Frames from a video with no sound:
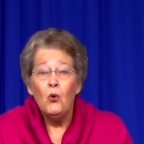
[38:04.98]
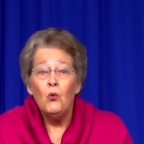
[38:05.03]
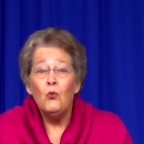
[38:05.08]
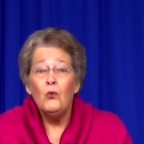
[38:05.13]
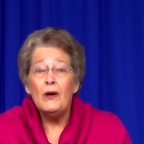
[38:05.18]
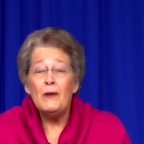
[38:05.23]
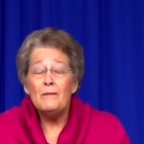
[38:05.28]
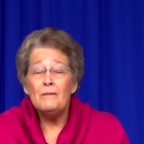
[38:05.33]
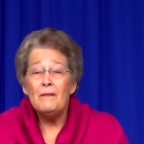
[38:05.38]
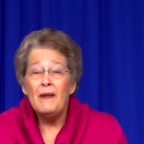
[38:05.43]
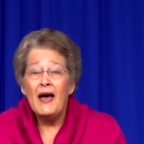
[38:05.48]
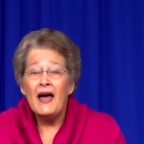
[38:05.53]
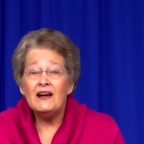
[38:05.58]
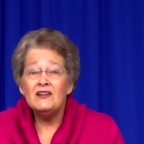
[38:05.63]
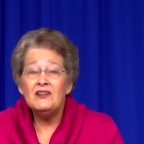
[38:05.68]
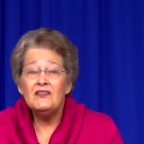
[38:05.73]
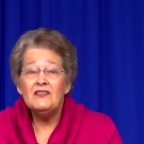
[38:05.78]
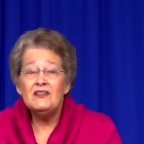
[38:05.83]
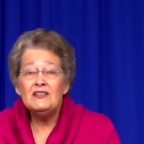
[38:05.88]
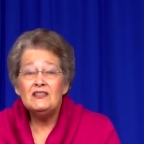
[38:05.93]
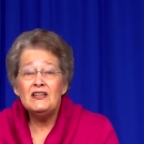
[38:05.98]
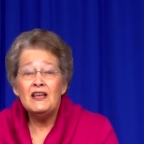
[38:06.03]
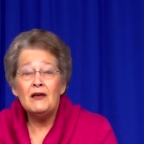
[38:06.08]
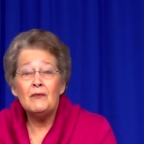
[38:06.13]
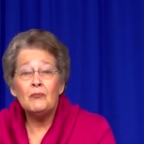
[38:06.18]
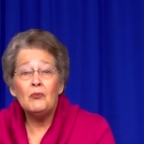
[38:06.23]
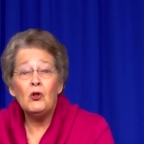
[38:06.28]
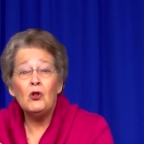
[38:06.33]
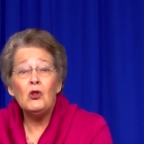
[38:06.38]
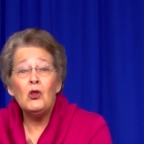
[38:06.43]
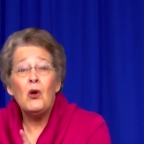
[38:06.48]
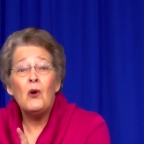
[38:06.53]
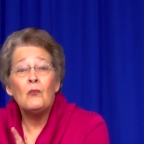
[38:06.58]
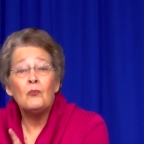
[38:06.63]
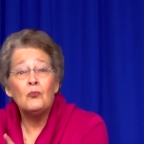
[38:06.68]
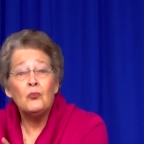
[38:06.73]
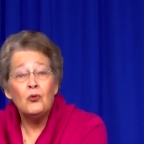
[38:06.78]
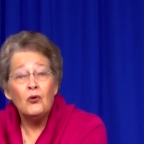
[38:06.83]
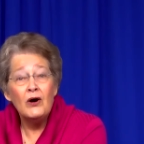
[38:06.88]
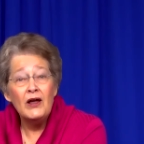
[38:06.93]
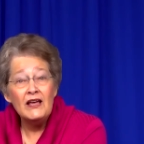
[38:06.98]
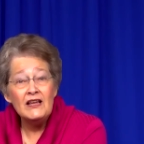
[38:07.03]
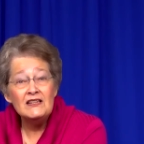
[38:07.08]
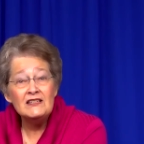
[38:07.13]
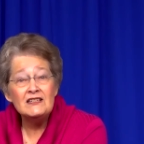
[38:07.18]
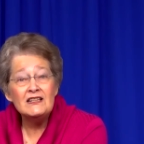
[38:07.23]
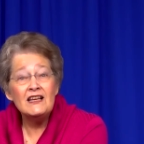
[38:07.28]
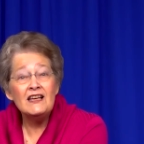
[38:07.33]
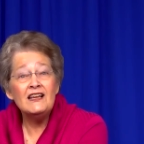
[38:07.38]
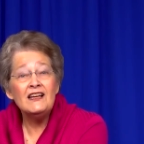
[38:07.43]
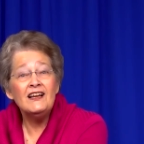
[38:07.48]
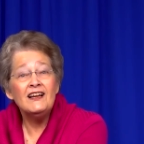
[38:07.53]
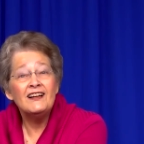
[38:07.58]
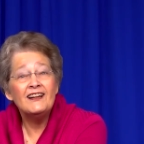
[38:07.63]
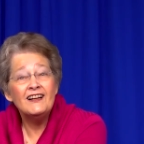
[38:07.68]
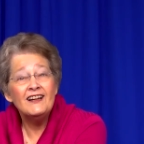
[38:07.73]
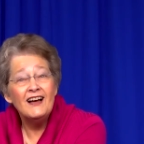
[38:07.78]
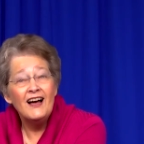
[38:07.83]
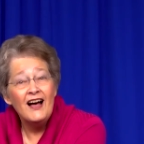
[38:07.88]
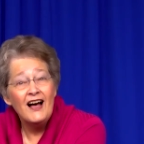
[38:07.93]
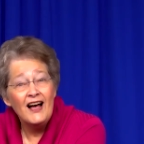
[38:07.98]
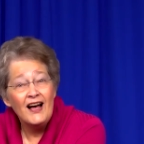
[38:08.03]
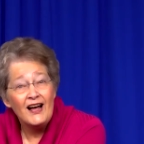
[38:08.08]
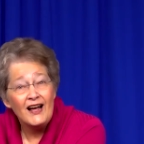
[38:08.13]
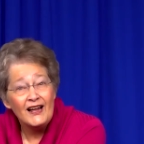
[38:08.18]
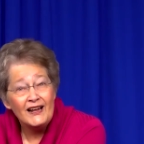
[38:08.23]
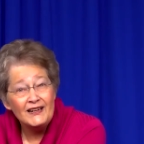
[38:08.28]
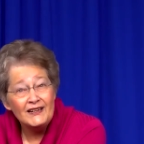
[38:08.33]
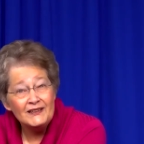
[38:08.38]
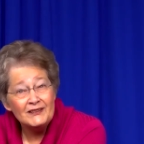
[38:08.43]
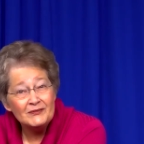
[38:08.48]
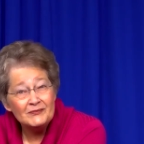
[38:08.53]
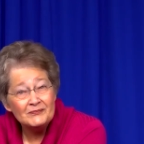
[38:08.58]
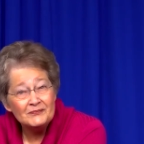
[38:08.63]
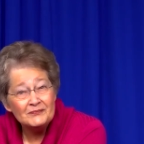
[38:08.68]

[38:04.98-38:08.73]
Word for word: went back to the temple praising God.